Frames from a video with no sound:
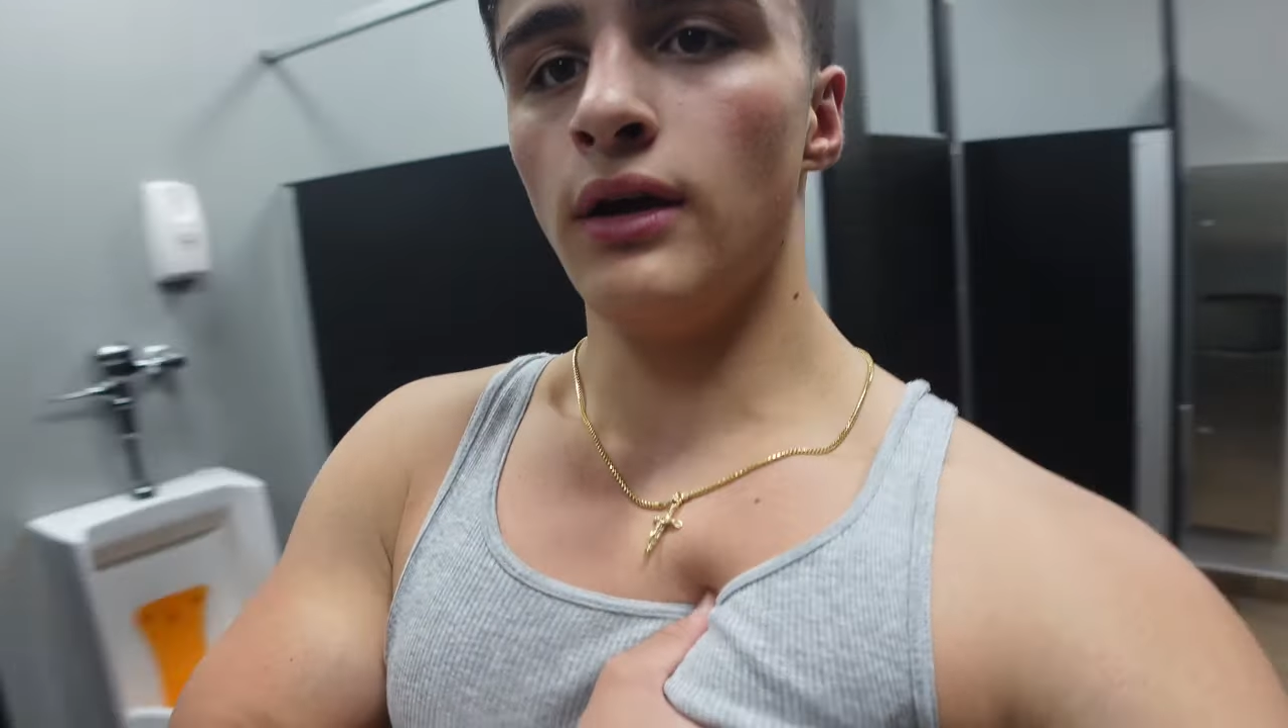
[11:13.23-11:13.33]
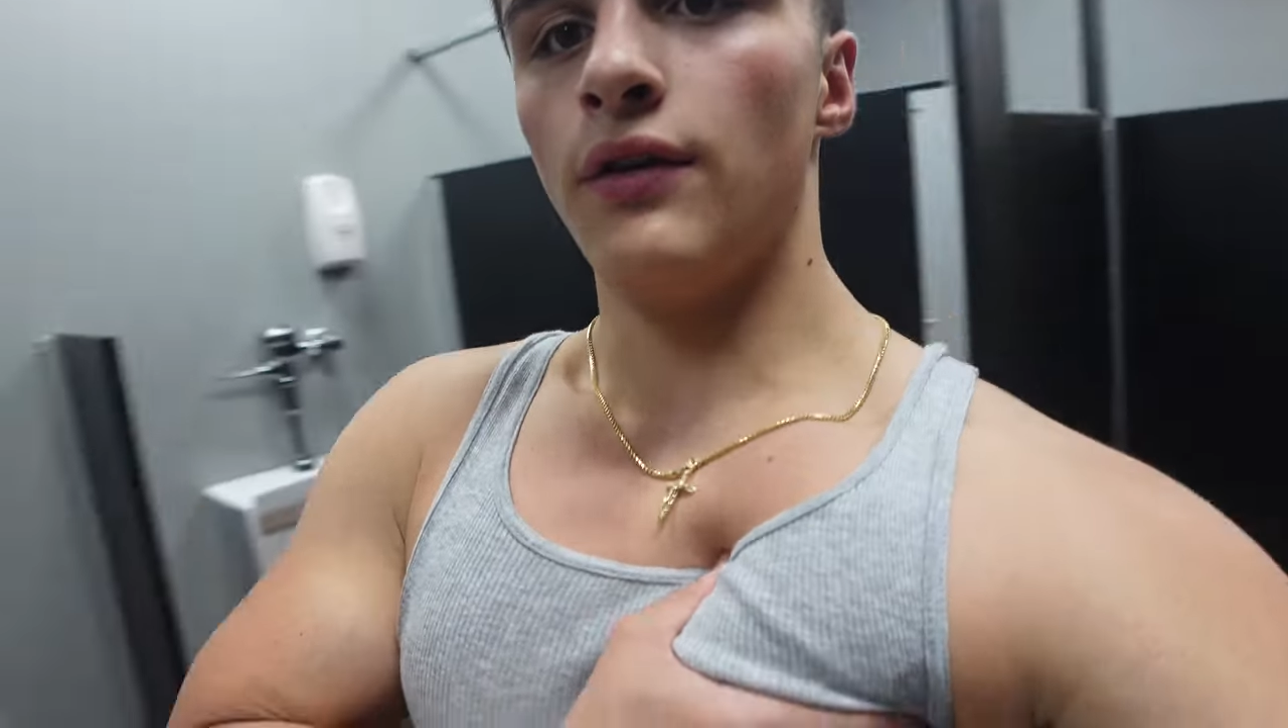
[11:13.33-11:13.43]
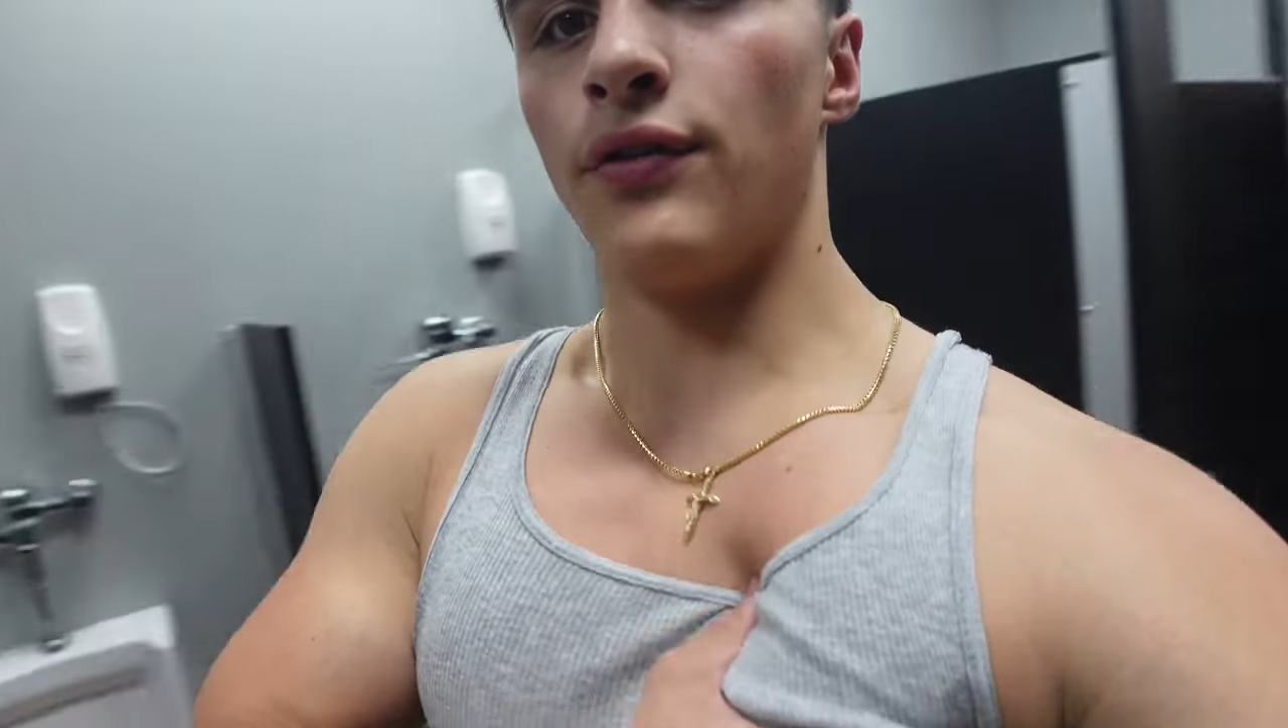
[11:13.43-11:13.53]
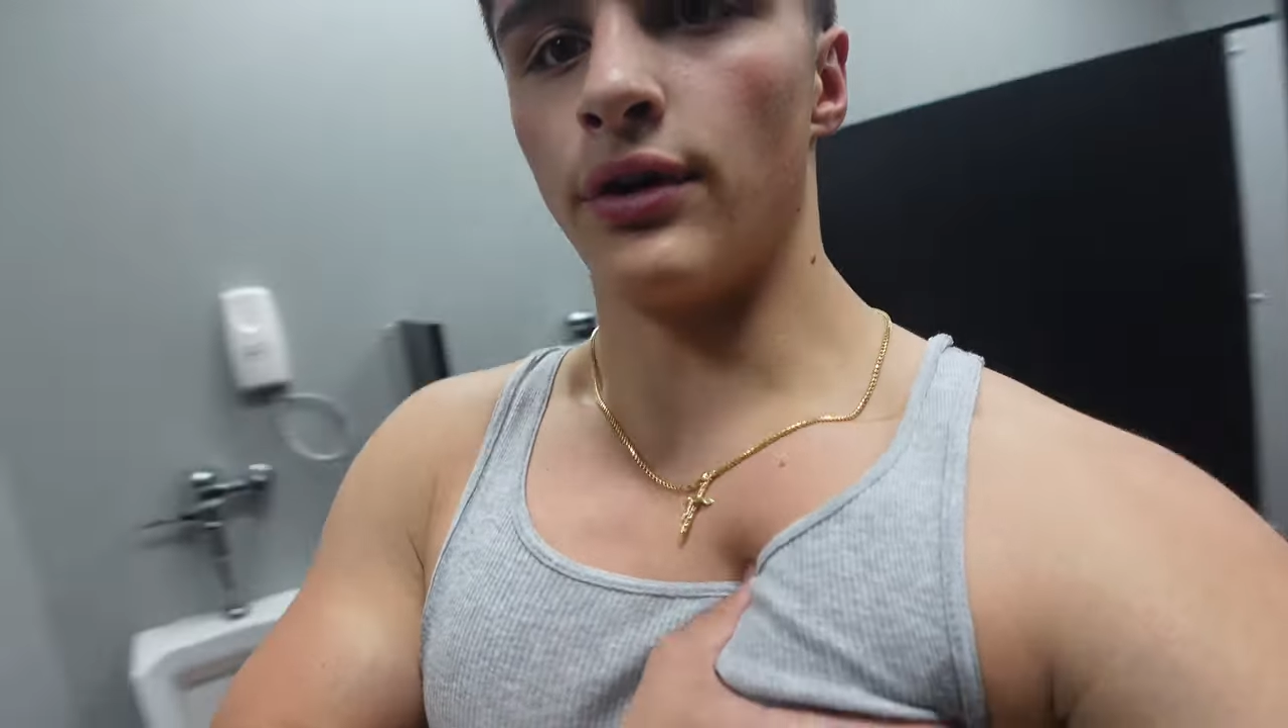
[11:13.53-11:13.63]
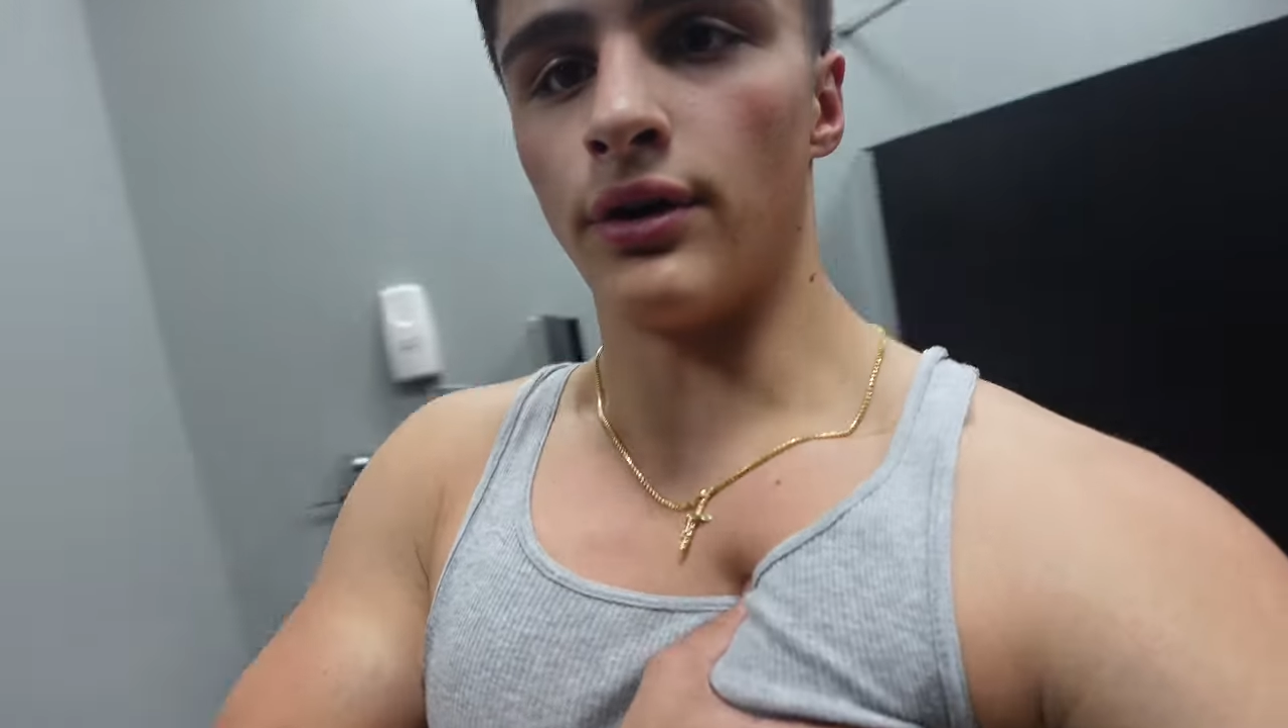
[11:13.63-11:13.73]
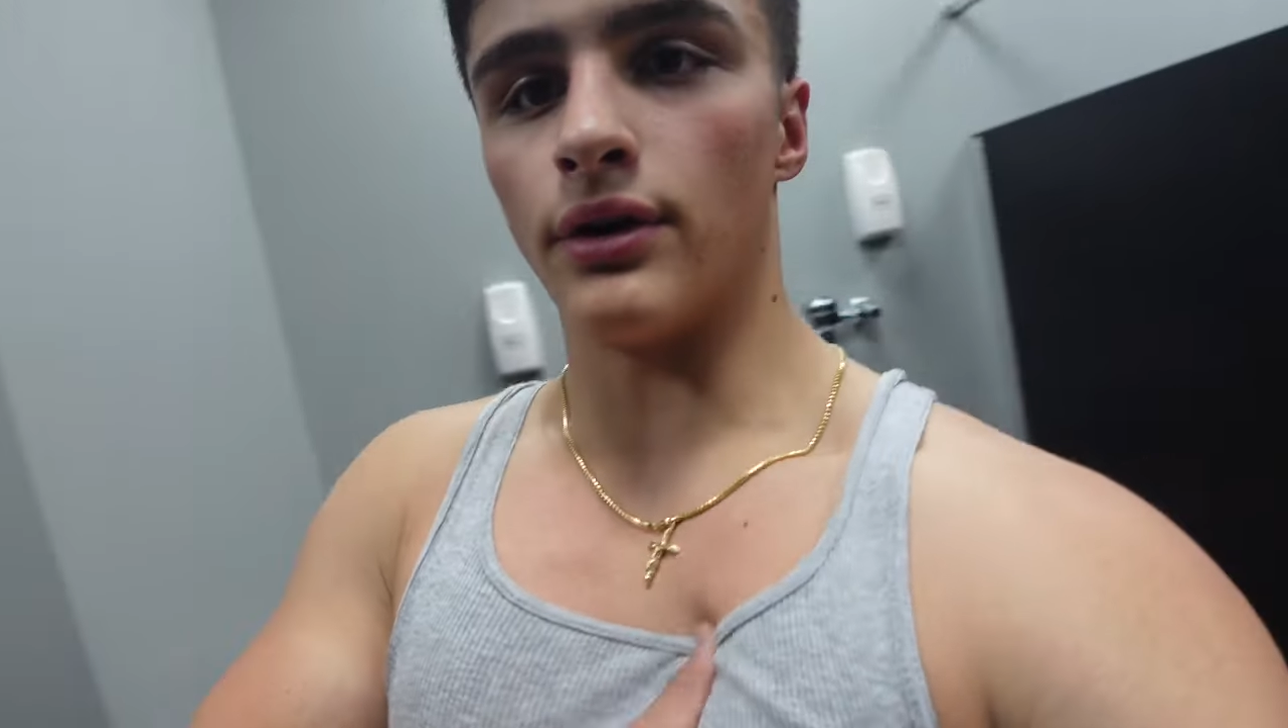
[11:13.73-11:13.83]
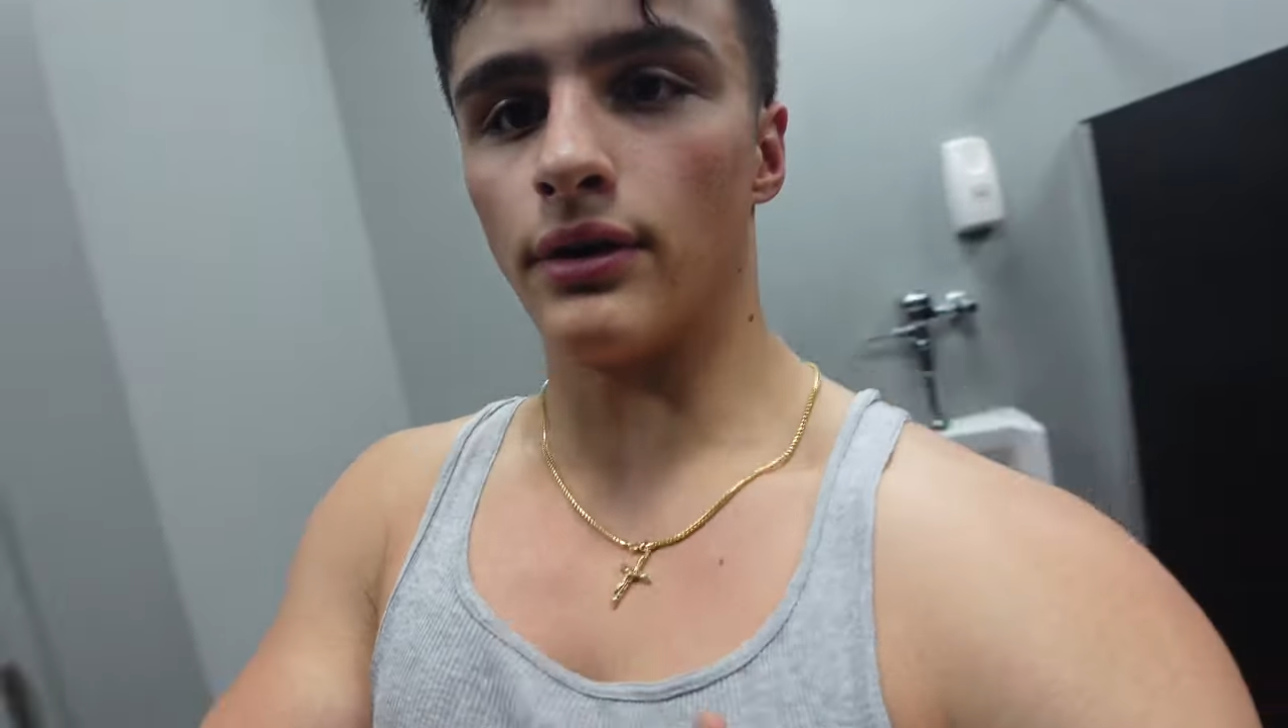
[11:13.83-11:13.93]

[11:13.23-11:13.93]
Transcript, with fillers: for your,